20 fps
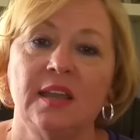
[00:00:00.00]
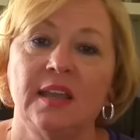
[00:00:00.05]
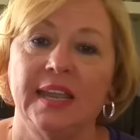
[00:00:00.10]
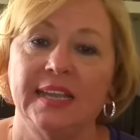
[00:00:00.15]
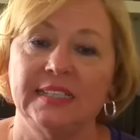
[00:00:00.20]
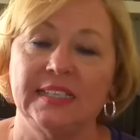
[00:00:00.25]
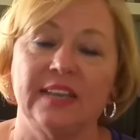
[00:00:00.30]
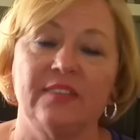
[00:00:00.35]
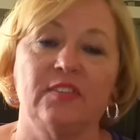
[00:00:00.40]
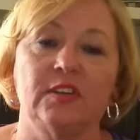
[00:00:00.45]

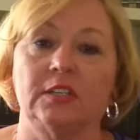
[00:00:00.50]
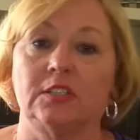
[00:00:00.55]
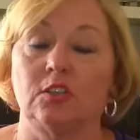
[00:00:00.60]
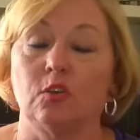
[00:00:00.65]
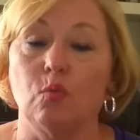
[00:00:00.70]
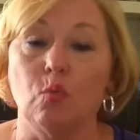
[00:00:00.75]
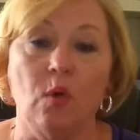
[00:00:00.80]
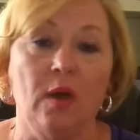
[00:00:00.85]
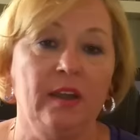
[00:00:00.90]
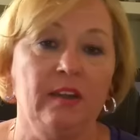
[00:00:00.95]
He's given us
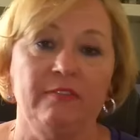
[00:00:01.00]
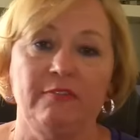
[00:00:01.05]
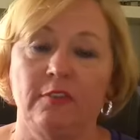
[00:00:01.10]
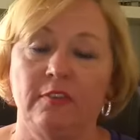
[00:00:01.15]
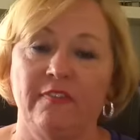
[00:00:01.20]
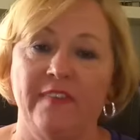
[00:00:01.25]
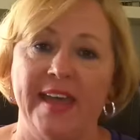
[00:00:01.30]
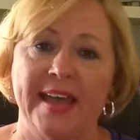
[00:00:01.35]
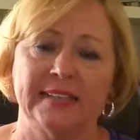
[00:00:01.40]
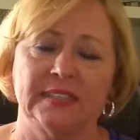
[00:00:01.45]
a
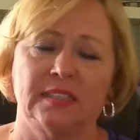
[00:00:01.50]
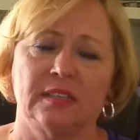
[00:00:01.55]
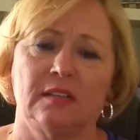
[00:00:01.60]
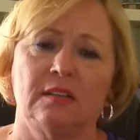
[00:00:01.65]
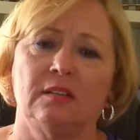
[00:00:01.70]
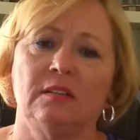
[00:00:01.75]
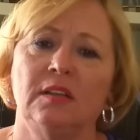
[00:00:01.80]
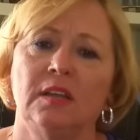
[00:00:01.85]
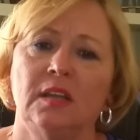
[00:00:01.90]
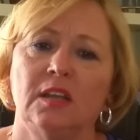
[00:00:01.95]
wonderful
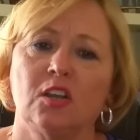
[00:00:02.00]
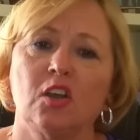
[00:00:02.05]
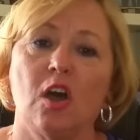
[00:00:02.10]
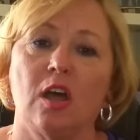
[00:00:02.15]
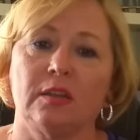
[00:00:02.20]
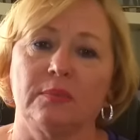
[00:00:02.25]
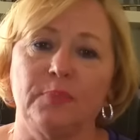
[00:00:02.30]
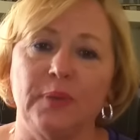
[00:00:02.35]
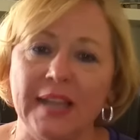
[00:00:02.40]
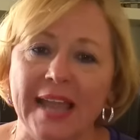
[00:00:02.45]
vessel
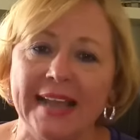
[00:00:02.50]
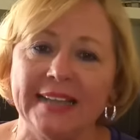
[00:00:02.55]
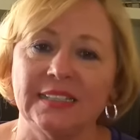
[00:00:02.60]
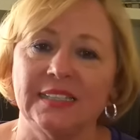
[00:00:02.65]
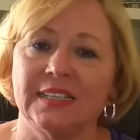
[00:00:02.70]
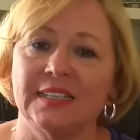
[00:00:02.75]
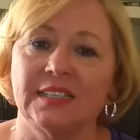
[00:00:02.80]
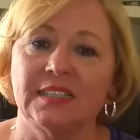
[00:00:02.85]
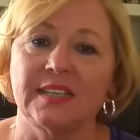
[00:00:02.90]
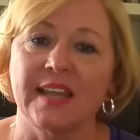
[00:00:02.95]
called
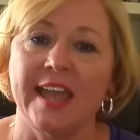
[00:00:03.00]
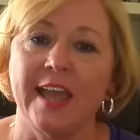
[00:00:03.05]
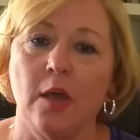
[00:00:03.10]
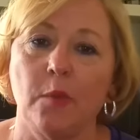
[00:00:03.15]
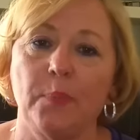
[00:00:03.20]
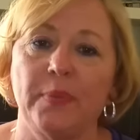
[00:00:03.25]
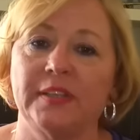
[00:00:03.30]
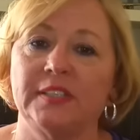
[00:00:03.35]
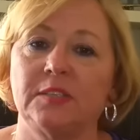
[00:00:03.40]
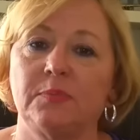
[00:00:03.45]
Plexus to
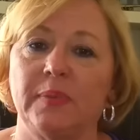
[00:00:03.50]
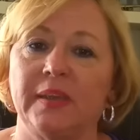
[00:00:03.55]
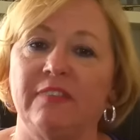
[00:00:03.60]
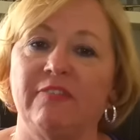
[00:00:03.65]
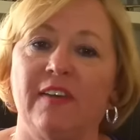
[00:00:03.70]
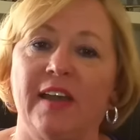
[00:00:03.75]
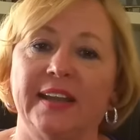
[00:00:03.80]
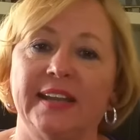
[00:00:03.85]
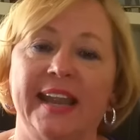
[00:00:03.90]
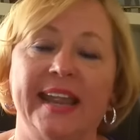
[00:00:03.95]
help us be
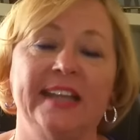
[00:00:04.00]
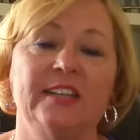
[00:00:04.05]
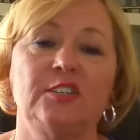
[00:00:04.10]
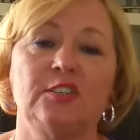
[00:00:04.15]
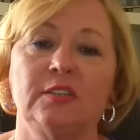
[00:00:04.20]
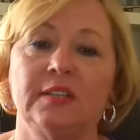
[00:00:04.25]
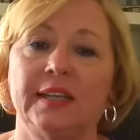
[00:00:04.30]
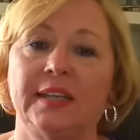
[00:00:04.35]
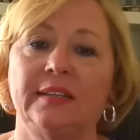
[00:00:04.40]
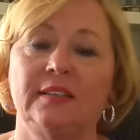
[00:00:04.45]

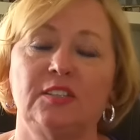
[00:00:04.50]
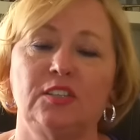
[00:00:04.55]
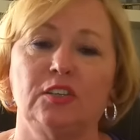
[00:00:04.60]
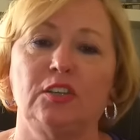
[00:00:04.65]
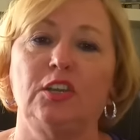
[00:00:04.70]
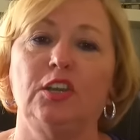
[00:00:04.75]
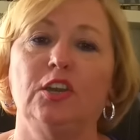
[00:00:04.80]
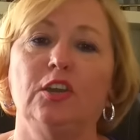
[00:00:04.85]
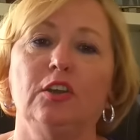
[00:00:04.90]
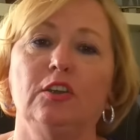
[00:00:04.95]
financially
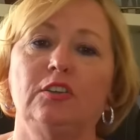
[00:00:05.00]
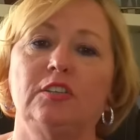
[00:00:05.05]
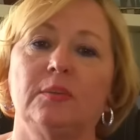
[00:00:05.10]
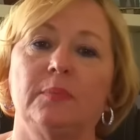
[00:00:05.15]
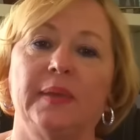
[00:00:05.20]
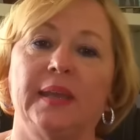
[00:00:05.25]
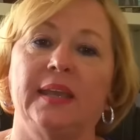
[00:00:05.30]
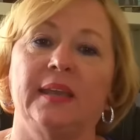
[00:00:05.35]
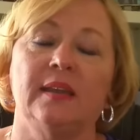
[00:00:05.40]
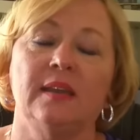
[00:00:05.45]
secure, to
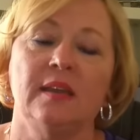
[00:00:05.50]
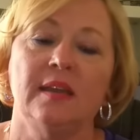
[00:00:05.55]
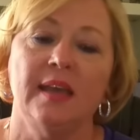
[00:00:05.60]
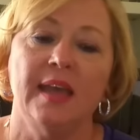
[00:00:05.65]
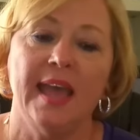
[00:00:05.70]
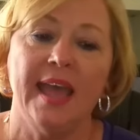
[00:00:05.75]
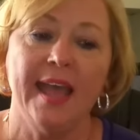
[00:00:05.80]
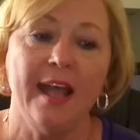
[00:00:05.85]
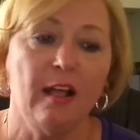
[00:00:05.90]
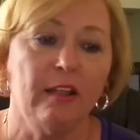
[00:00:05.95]
be
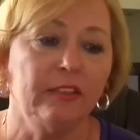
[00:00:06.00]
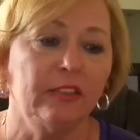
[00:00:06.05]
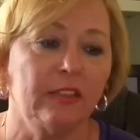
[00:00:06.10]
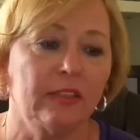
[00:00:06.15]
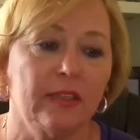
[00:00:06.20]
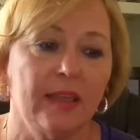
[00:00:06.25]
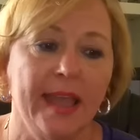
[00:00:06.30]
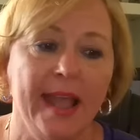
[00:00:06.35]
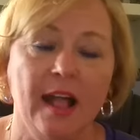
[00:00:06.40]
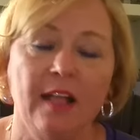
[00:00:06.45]

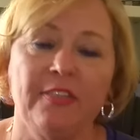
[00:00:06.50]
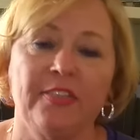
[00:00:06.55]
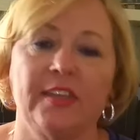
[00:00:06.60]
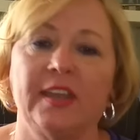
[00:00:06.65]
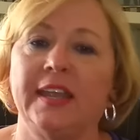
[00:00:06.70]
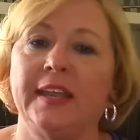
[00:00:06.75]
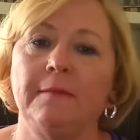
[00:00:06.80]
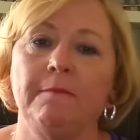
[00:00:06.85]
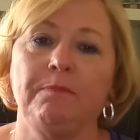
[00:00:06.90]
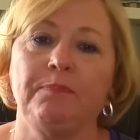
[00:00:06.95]

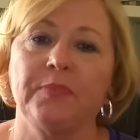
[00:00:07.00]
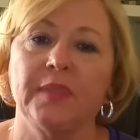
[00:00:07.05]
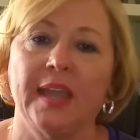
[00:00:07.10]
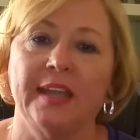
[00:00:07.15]
healthy,